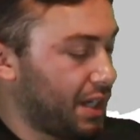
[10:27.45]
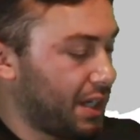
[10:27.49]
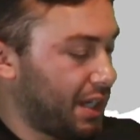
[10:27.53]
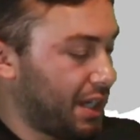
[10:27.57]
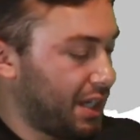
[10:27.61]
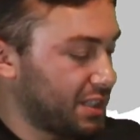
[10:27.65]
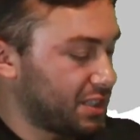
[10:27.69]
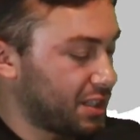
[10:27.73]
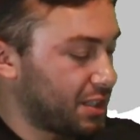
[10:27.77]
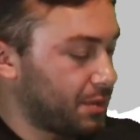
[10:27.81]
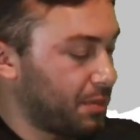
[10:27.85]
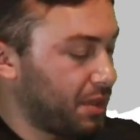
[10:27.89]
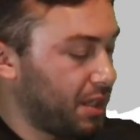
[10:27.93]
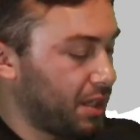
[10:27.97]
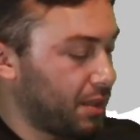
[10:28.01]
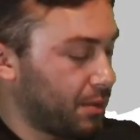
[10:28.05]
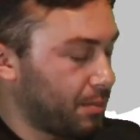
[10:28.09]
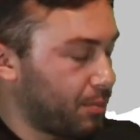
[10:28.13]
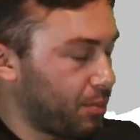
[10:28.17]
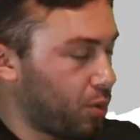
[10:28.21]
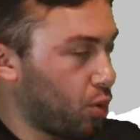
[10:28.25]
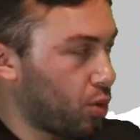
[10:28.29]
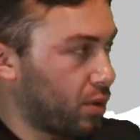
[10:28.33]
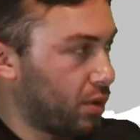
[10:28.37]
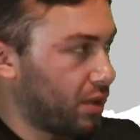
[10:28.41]
He's going to be an
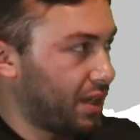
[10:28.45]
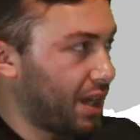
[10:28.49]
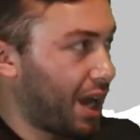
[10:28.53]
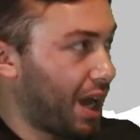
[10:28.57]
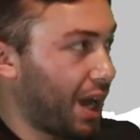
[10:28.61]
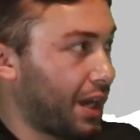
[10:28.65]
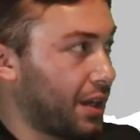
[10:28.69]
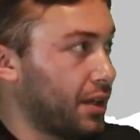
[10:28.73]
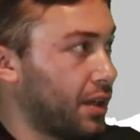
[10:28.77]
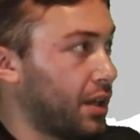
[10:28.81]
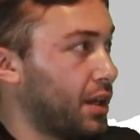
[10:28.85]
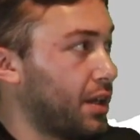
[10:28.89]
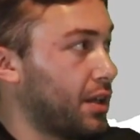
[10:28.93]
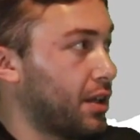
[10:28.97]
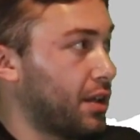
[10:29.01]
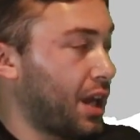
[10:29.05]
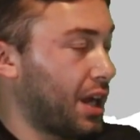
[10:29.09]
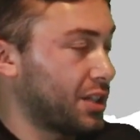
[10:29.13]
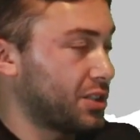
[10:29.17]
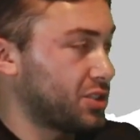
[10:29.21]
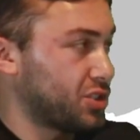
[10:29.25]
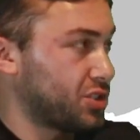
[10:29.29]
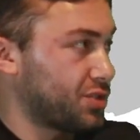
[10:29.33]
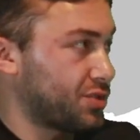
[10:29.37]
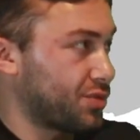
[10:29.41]
important guy,
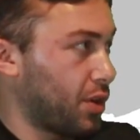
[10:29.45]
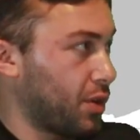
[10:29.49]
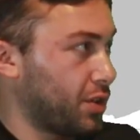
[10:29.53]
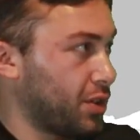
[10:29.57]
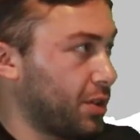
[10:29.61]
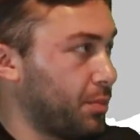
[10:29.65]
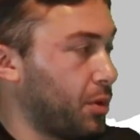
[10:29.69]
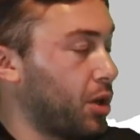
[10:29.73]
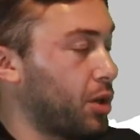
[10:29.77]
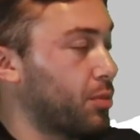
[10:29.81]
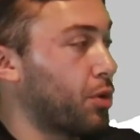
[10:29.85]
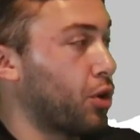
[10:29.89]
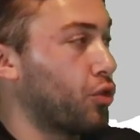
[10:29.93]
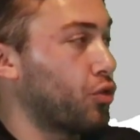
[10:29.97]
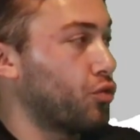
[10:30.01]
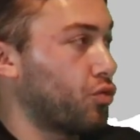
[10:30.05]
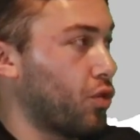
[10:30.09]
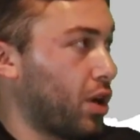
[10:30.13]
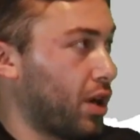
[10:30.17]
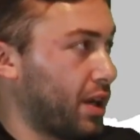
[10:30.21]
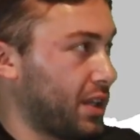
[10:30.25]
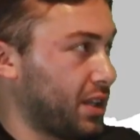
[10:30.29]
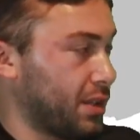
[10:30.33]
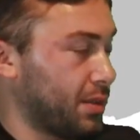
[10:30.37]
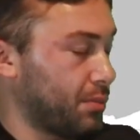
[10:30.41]
not just throwing the ball, but
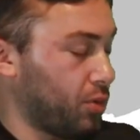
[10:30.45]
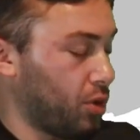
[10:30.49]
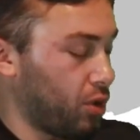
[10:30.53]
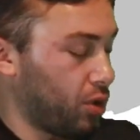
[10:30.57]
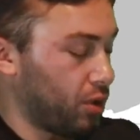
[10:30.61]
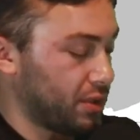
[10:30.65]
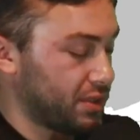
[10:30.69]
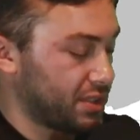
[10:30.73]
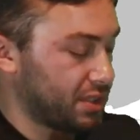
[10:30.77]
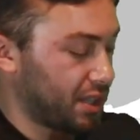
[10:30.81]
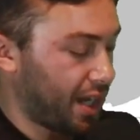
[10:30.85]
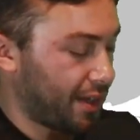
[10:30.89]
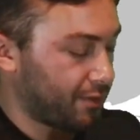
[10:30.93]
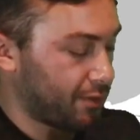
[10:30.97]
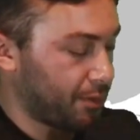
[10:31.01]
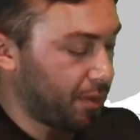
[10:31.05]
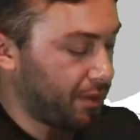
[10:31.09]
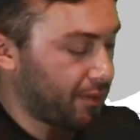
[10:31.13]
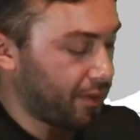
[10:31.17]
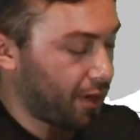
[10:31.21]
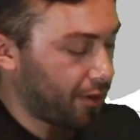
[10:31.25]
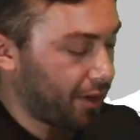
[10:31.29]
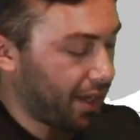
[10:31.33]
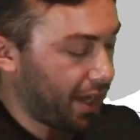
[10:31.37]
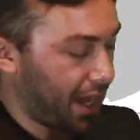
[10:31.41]
running the ball. He's going to have to be
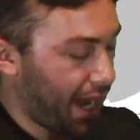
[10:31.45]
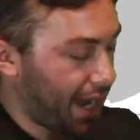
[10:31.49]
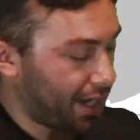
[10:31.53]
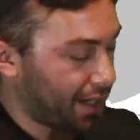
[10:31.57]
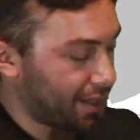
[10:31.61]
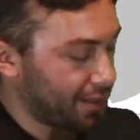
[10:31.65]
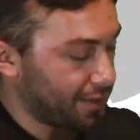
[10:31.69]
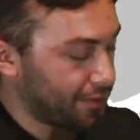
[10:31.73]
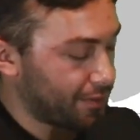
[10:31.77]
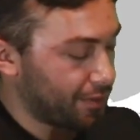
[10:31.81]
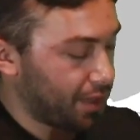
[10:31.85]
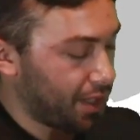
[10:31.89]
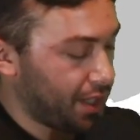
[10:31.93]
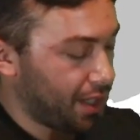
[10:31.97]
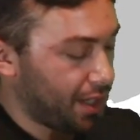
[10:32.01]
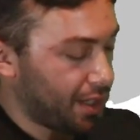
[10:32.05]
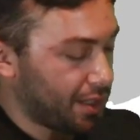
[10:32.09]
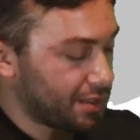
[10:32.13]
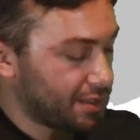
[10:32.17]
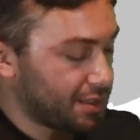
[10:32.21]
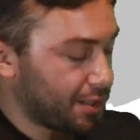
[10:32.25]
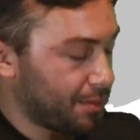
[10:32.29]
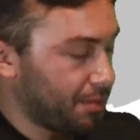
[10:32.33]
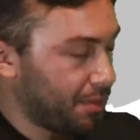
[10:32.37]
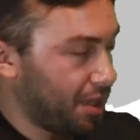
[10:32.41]
very active.
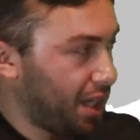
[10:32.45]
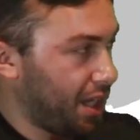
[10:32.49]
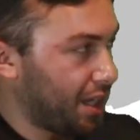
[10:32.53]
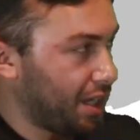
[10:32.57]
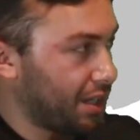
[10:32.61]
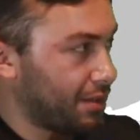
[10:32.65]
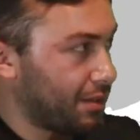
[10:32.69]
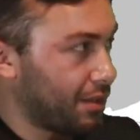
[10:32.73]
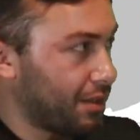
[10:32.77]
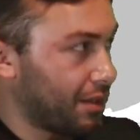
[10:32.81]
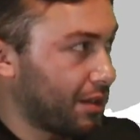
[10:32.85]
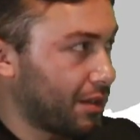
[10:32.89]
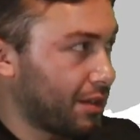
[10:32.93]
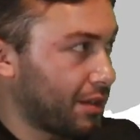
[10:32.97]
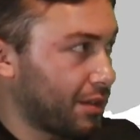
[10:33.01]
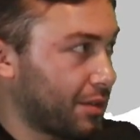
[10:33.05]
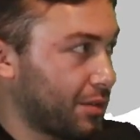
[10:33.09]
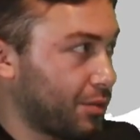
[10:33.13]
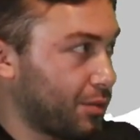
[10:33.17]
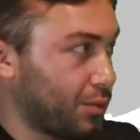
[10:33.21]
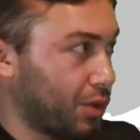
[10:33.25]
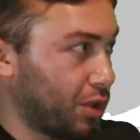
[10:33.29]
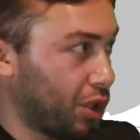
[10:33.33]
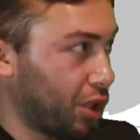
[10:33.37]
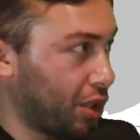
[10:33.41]
To me,
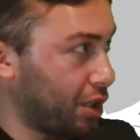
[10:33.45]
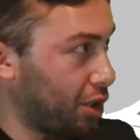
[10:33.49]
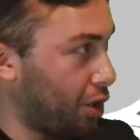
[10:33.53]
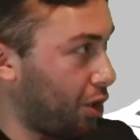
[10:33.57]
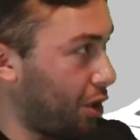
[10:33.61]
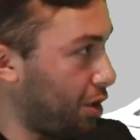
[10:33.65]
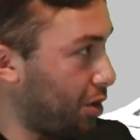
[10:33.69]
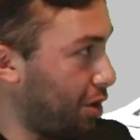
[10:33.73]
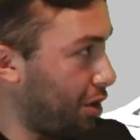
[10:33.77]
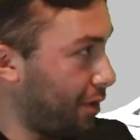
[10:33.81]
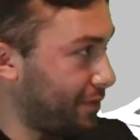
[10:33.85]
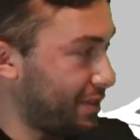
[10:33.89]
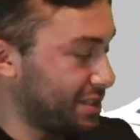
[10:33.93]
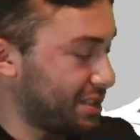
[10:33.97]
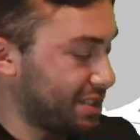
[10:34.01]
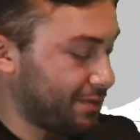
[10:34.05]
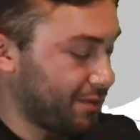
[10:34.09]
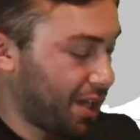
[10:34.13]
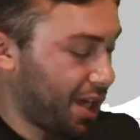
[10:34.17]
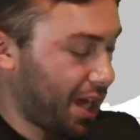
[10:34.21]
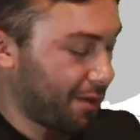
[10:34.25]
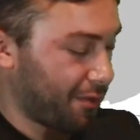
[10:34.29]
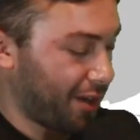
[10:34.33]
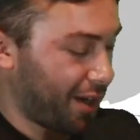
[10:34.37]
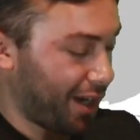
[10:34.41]
we look at our offensive
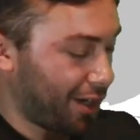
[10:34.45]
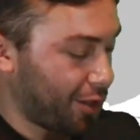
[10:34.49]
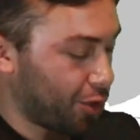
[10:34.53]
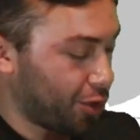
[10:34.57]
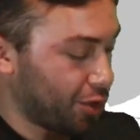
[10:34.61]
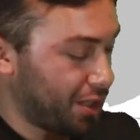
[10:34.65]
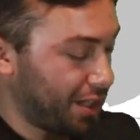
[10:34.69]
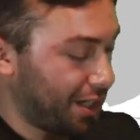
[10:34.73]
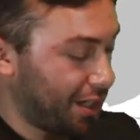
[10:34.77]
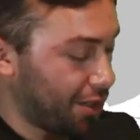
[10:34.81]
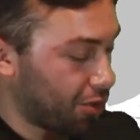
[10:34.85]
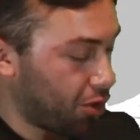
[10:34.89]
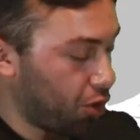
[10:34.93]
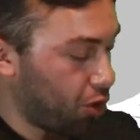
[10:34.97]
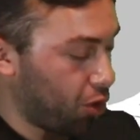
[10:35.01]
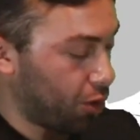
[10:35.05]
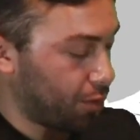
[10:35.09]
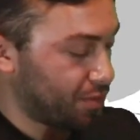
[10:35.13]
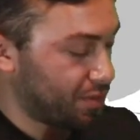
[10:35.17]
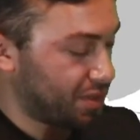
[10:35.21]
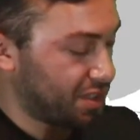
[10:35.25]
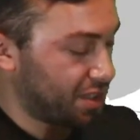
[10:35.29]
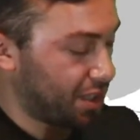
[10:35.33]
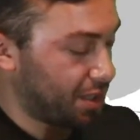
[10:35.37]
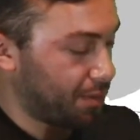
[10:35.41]
line, right? Kadir
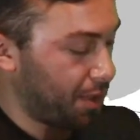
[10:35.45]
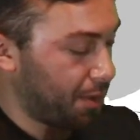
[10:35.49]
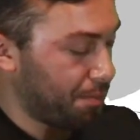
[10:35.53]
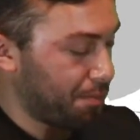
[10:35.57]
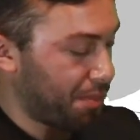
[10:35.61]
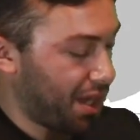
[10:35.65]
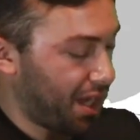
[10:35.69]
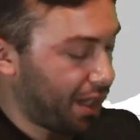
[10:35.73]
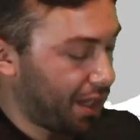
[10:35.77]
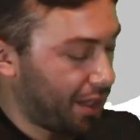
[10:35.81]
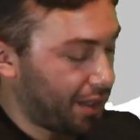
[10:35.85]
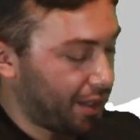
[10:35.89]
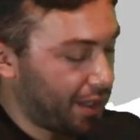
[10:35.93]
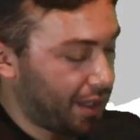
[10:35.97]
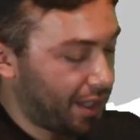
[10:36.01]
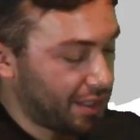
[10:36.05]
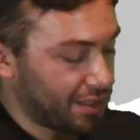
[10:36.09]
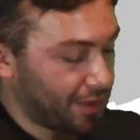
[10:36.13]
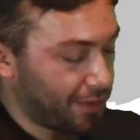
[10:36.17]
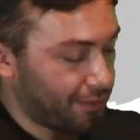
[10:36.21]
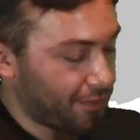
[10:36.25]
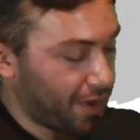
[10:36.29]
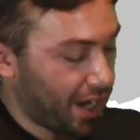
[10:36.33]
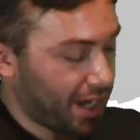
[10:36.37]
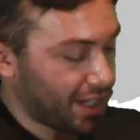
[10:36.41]
Holmes is going to be big. He's
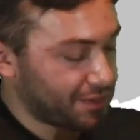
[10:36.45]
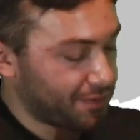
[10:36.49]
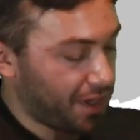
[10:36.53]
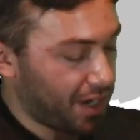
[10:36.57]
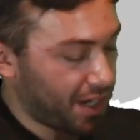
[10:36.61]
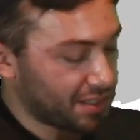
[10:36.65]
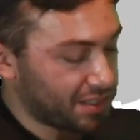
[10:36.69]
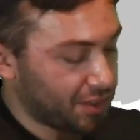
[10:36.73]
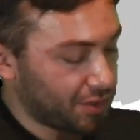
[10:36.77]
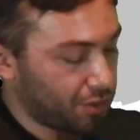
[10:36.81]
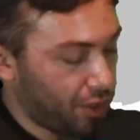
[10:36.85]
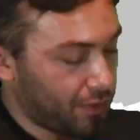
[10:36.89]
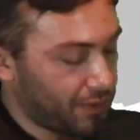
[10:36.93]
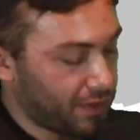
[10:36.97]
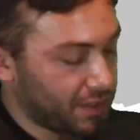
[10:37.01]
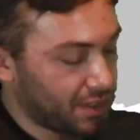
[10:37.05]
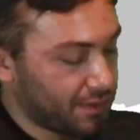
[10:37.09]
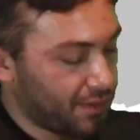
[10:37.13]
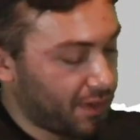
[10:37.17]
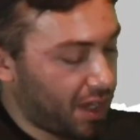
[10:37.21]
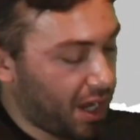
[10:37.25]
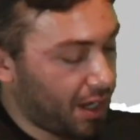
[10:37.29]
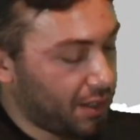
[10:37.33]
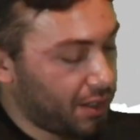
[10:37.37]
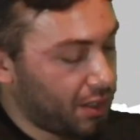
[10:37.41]
a Frank's finest on the offensive
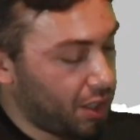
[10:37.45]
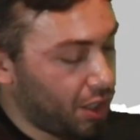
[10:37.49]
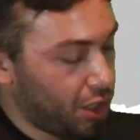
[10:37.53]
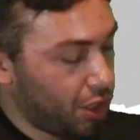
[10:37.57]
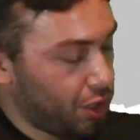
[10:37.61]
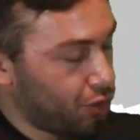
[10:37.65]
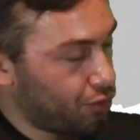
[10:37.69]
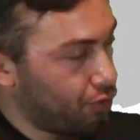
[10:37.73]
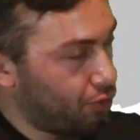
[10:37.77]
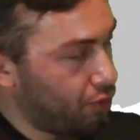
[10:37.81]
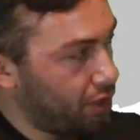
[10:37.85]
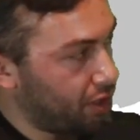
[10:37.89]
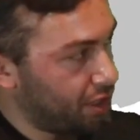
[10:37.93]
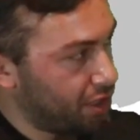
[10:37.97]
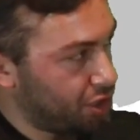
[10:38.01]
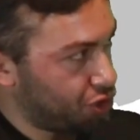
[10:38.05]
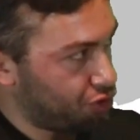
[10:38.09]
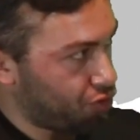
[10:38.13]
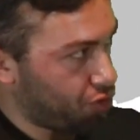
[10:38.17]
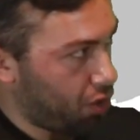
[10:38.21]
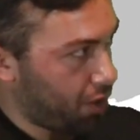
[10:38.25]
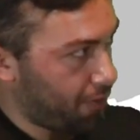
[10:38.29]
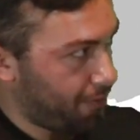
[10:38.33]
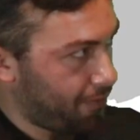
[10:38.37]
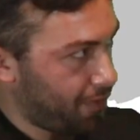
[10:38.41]
line. Really
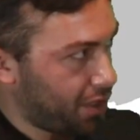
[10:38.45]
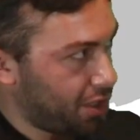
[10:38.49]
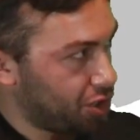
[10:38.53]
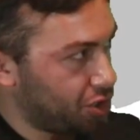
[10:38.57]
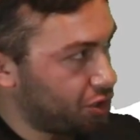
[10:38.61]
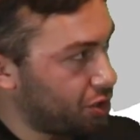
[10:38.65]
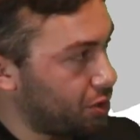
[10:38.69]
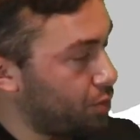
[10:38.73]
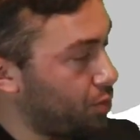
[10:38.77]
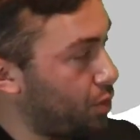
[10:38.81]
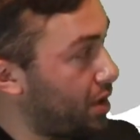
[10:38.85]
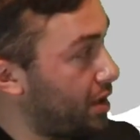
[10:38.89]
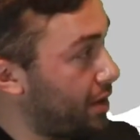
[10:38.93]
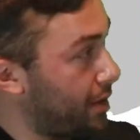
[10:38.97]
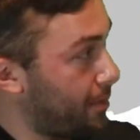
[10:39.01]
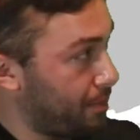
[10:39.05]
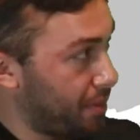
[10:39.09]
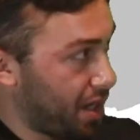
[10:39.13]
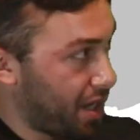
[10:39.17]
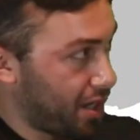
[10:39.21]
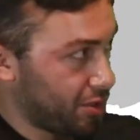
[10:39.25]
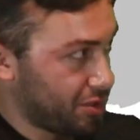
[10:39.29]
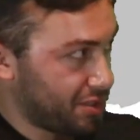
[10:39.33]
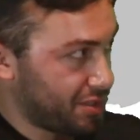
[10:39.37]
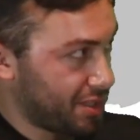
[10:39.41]
strong finisher, one of the
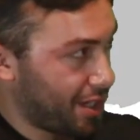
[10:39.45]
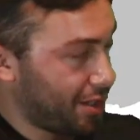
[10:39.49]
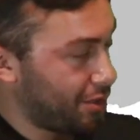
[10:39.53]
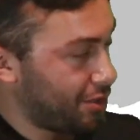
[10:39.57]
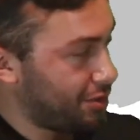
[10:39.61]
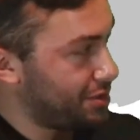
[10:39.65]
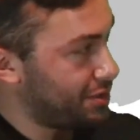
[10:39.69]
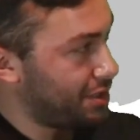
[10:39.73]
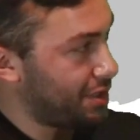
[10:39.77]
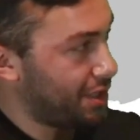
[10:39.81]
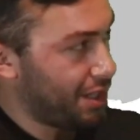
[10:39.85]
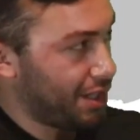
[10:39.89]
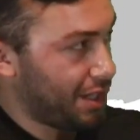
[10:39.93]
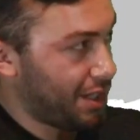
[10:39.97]
better centers.